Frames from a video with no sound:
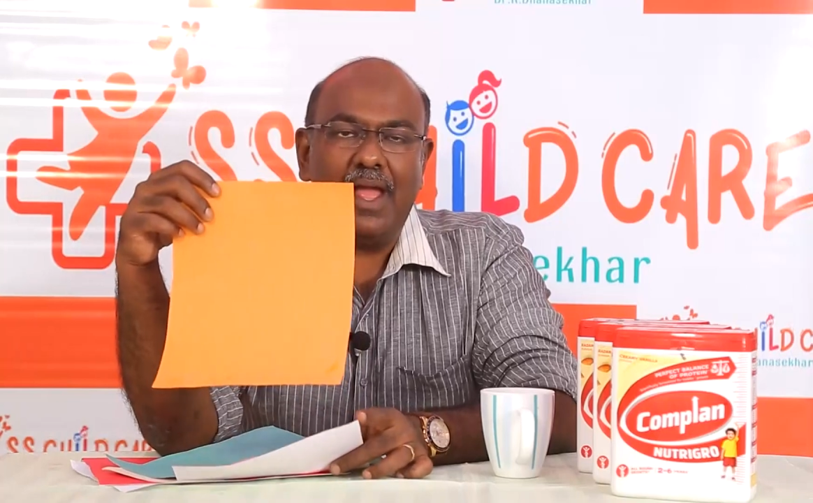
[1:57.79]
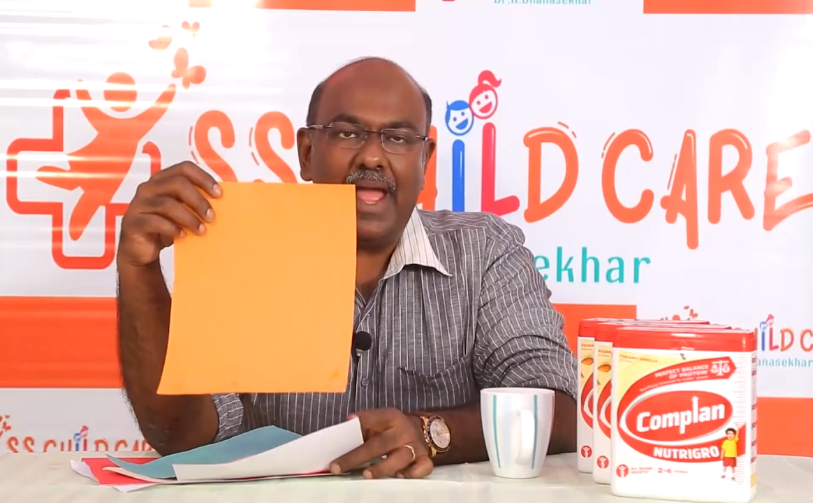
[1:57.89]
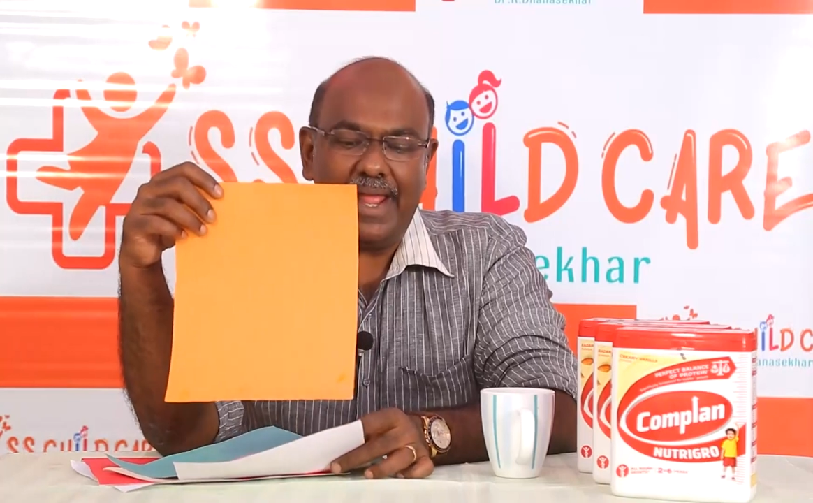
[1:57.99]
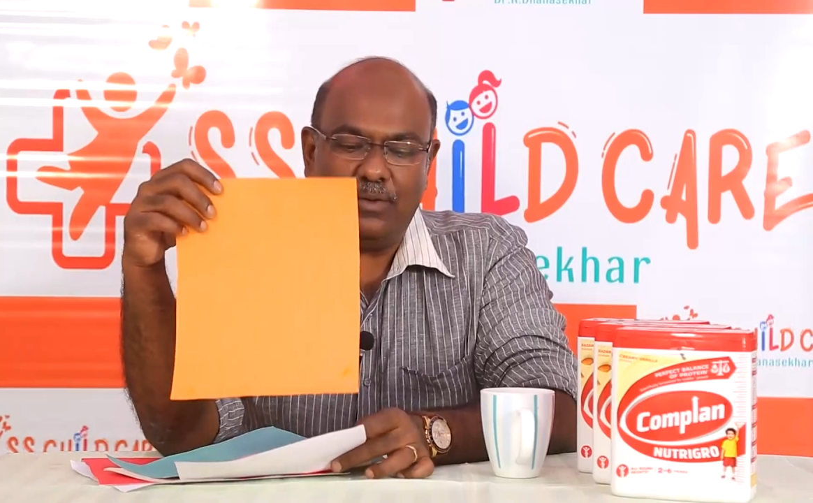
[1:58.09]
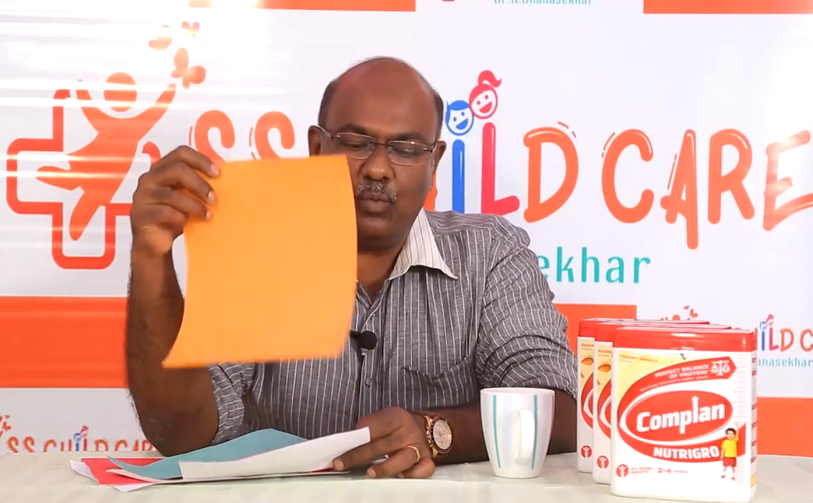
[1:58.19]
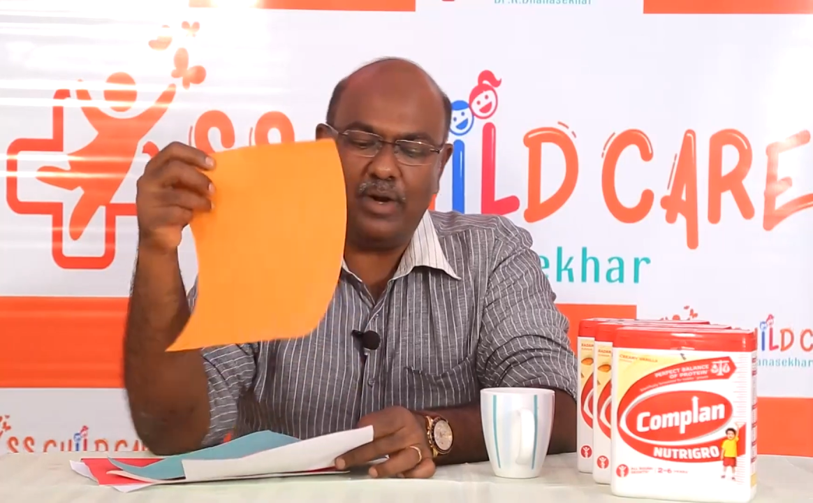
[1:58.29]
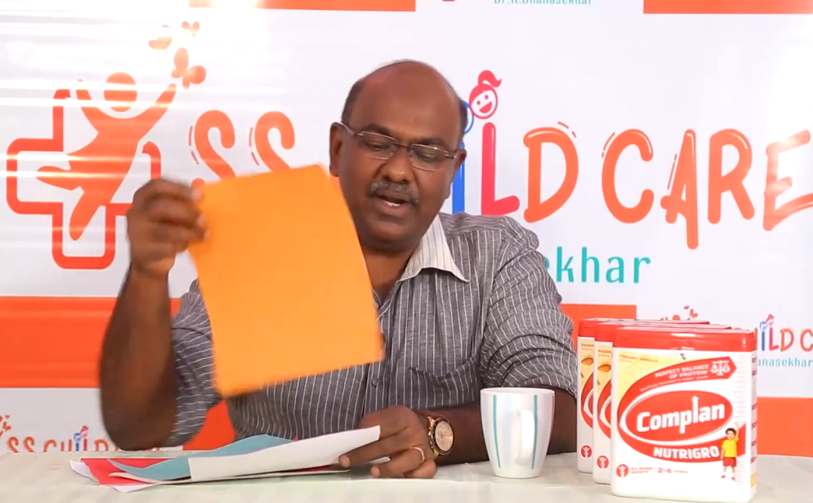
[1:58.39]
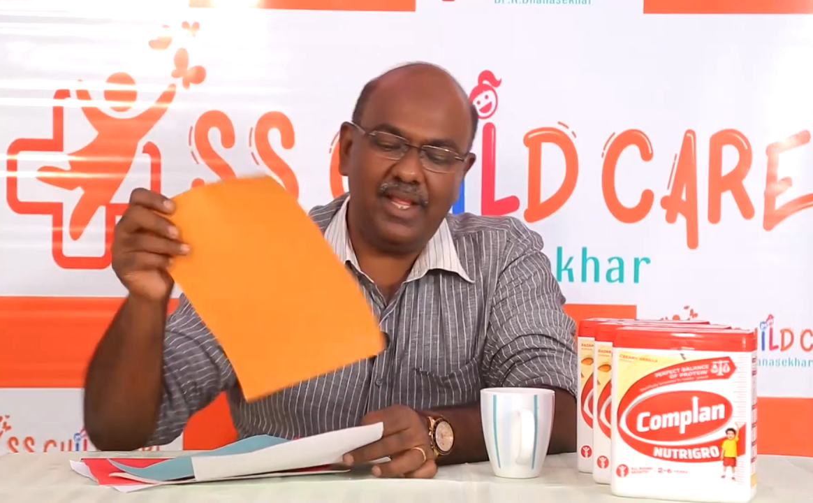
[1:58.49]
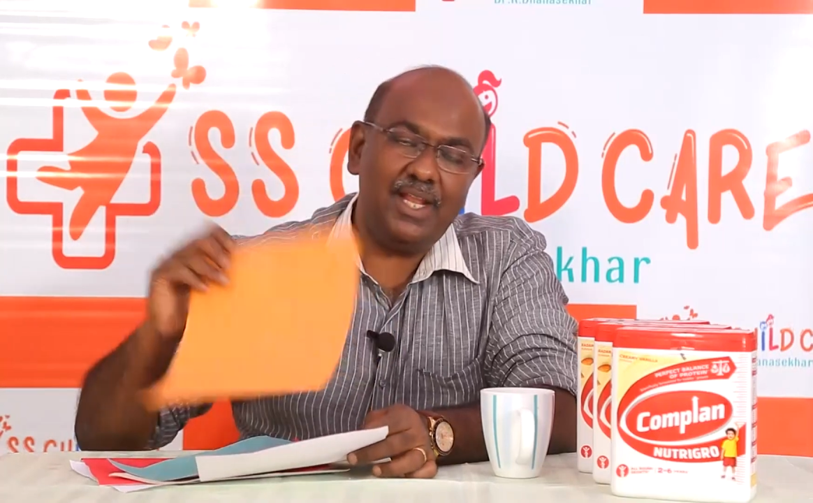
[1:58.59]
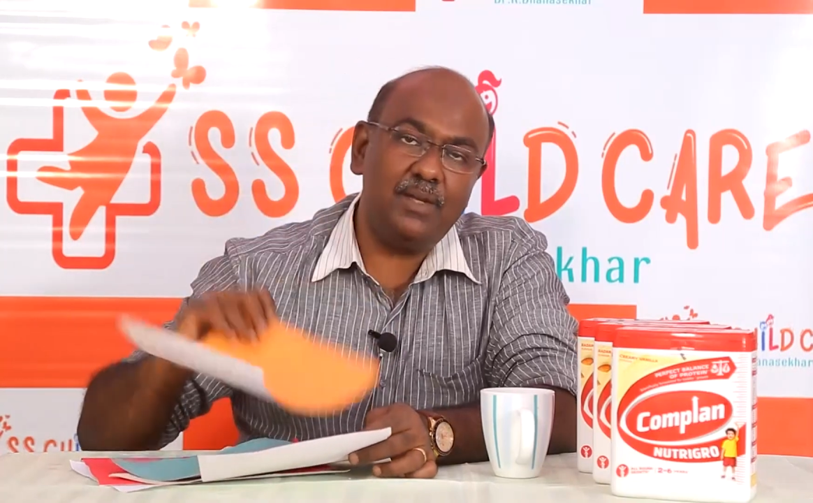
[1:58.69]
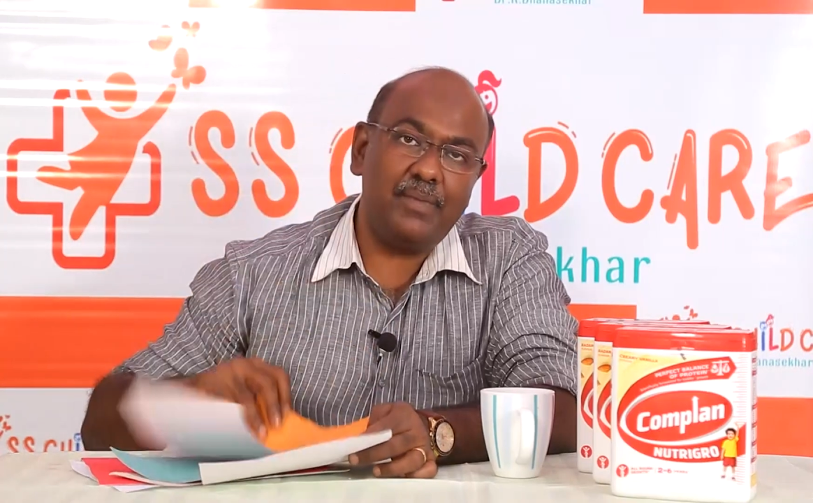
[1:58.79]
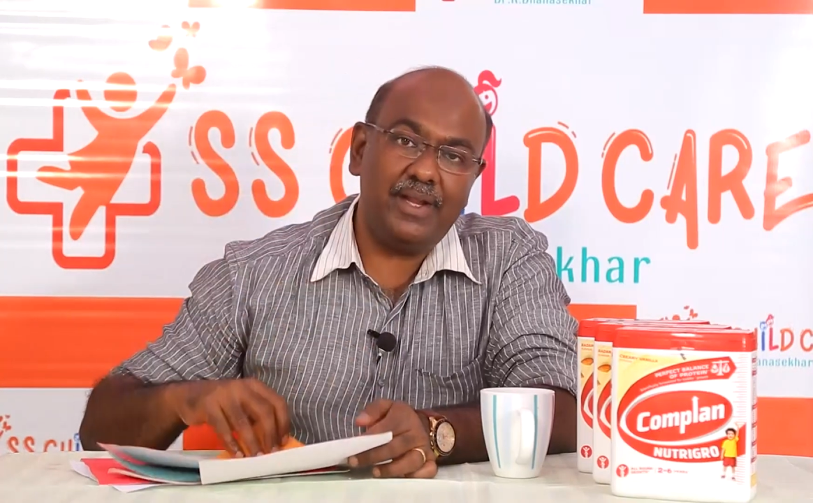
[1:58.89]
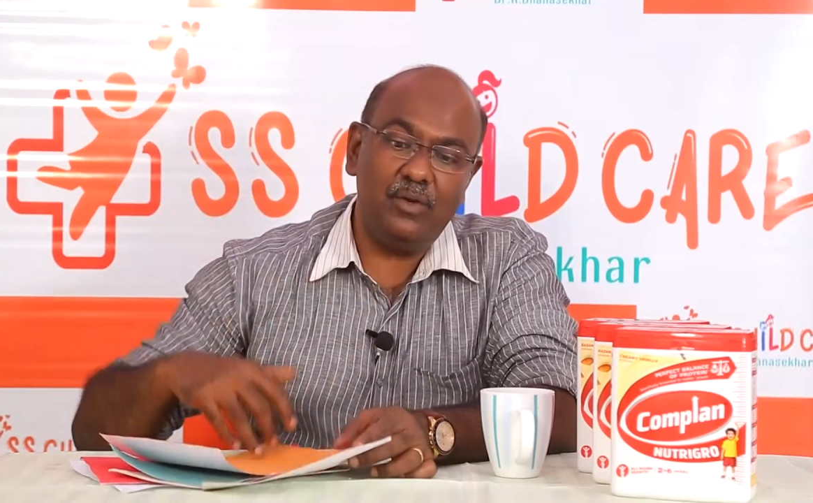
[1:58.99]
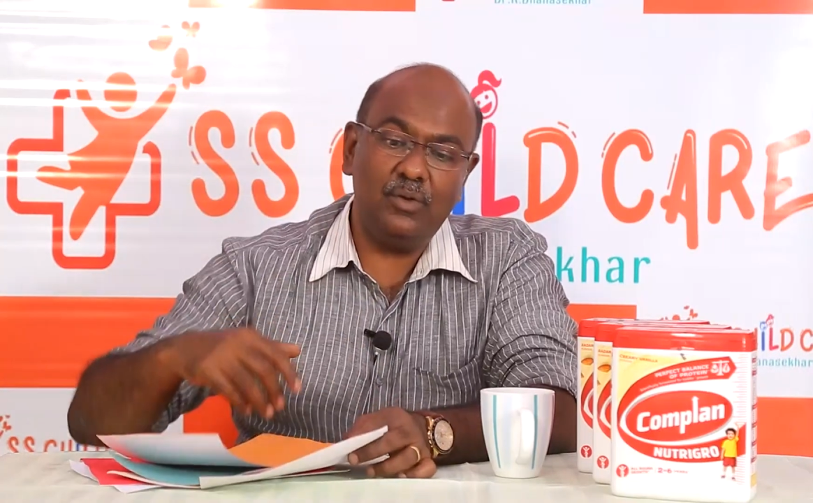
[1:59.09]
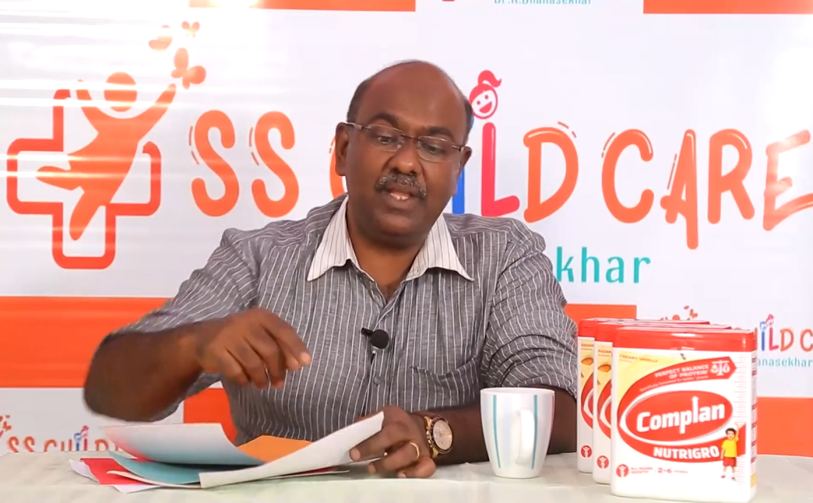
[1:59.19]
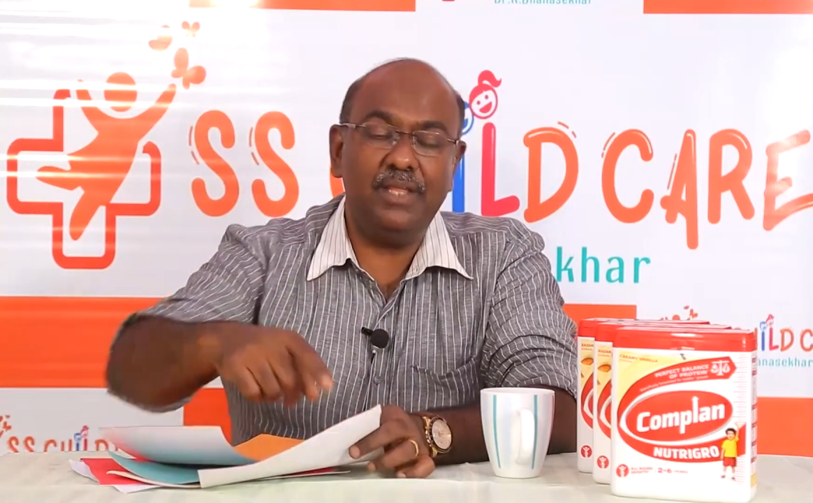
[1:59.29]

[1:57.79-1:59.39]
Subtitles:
and one day it might look